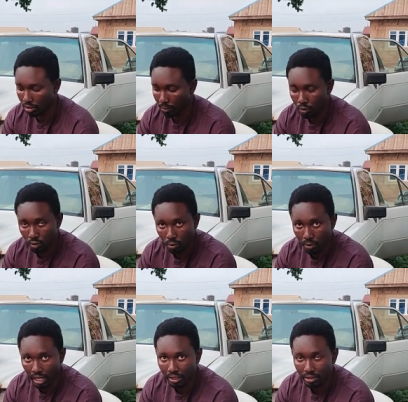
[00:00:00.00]
except you do
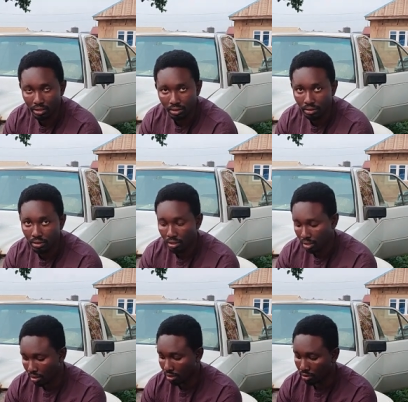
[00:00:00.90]
that
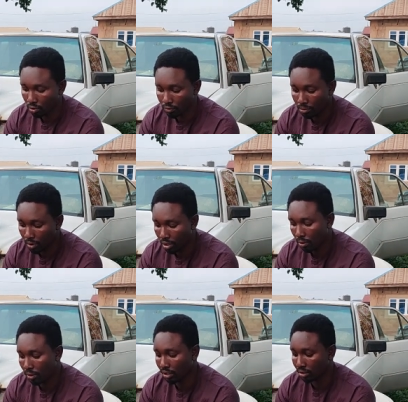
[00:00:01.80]
don't even bother
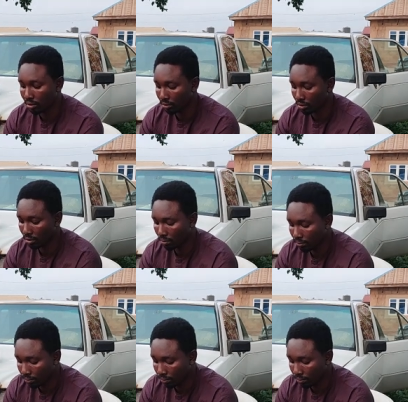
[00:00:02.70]
with it so